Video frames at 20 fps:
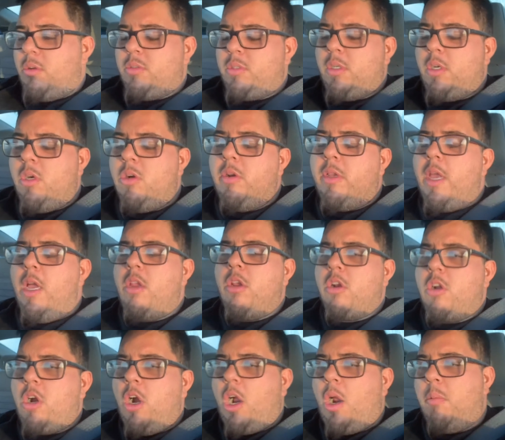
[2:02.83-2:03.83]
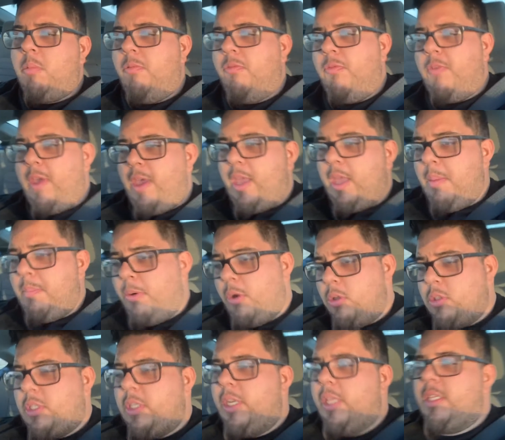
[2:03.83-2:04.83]
You know, count your carbs, fat, and
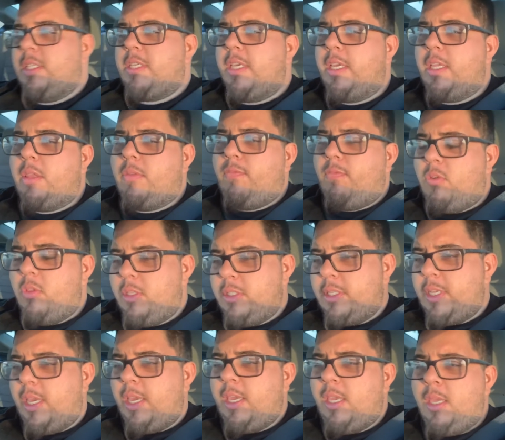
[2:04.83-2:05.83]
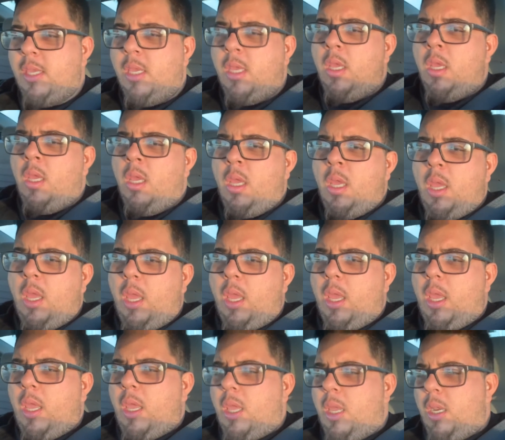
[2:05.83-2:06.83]
protein intake for the day,
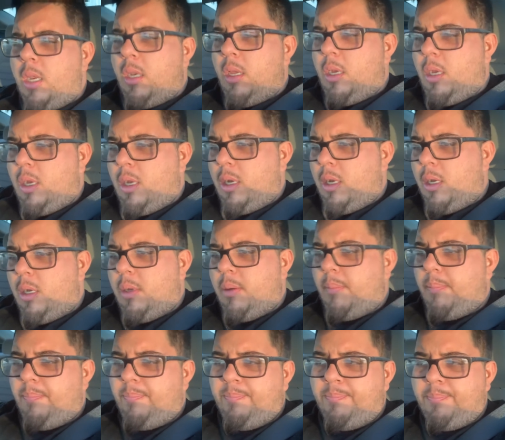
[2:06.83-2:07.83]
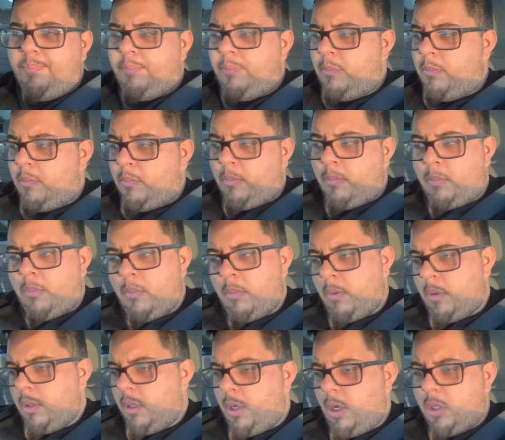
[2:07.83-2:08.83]
and
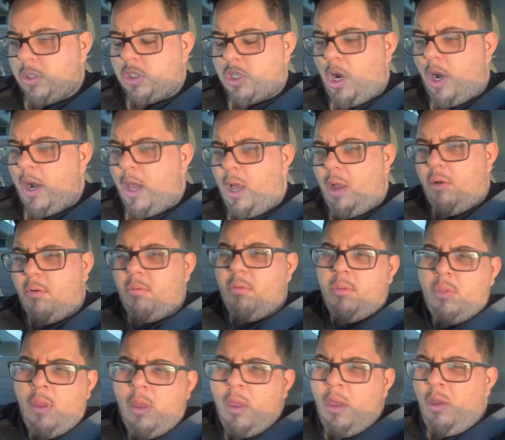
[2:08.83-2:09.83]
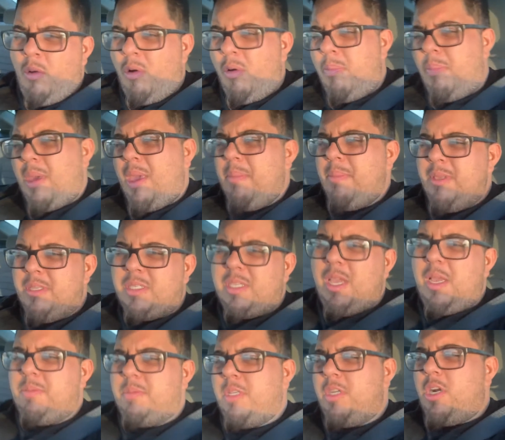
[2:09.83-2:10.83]
um, you know, start out with baby
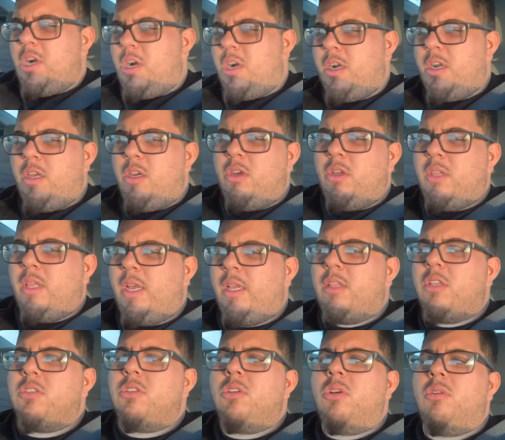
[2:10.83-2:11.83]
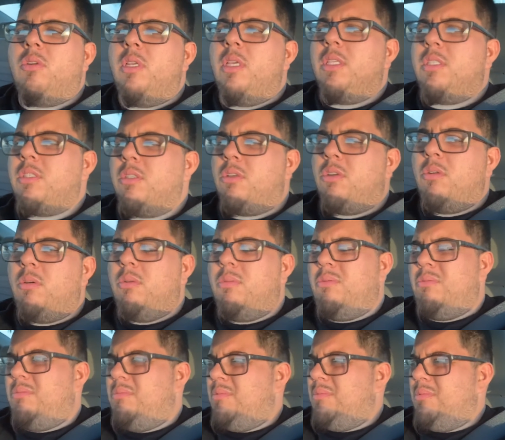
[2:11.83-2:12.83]
steps in cardio. Like there's no need to go
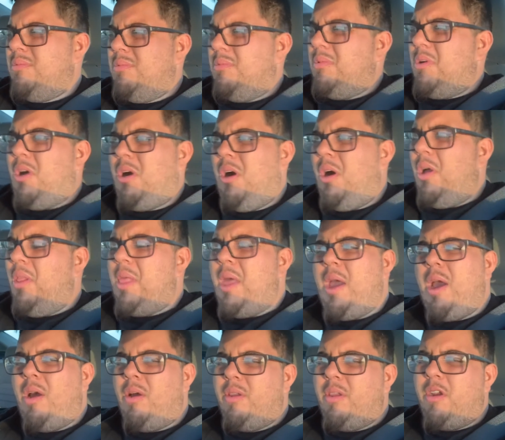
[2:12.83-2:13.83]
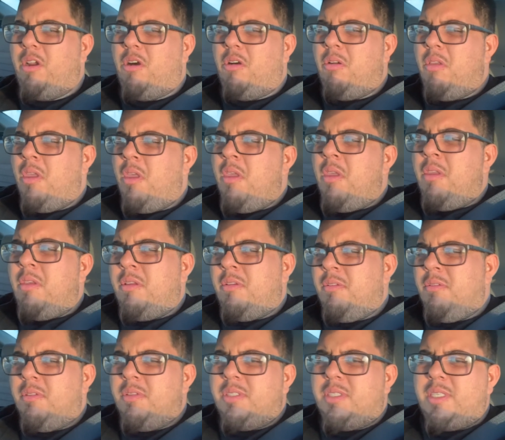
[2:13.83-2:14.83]
all out. You
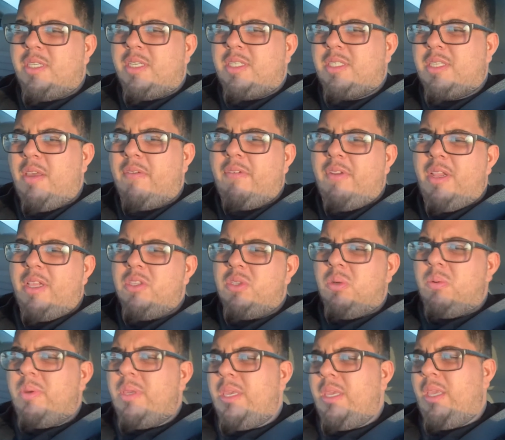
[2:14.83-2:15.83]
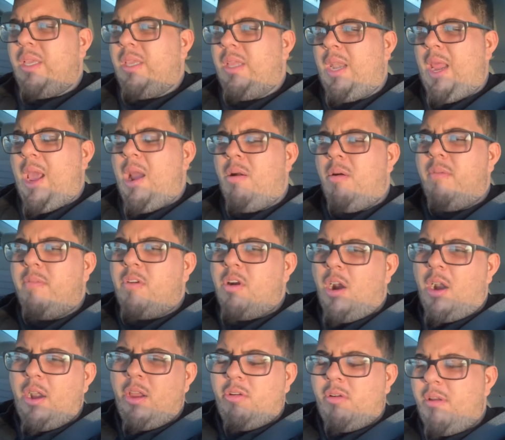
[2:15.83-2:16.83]
know, six, seven days a week, an hour of
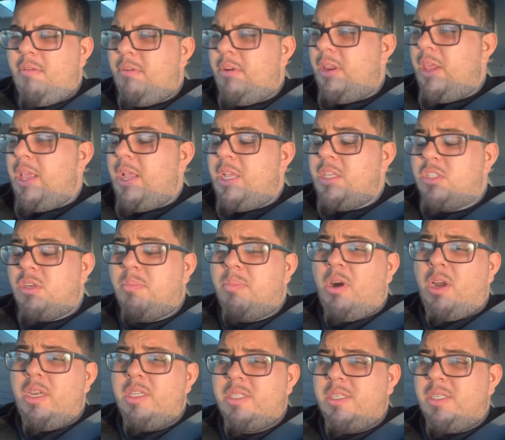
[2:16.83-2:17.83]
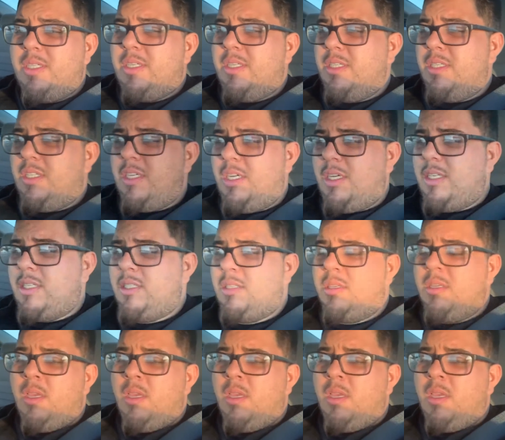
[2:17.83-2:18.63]
cardio every day, because your body's gonna adjust.